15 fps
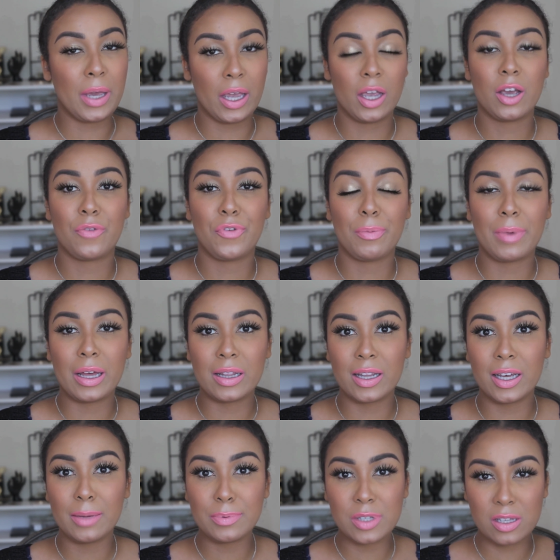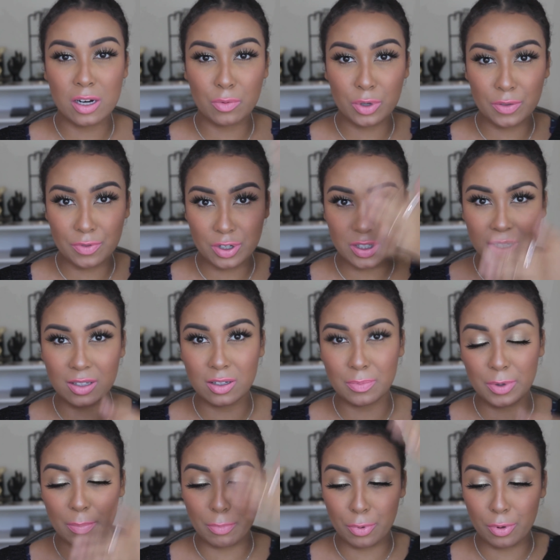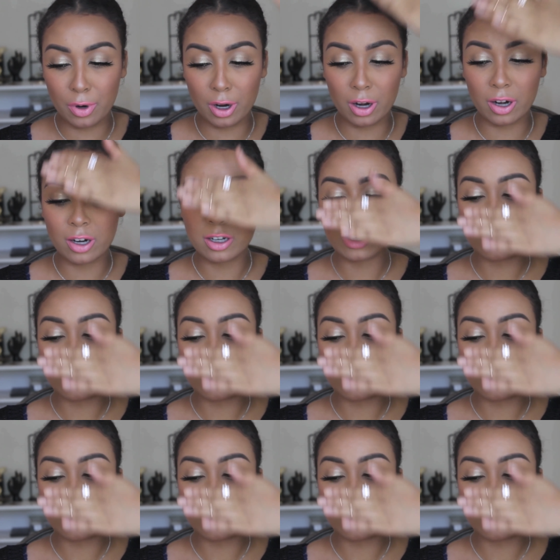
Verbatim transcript: pink for my lips and then it would have looked a little bit more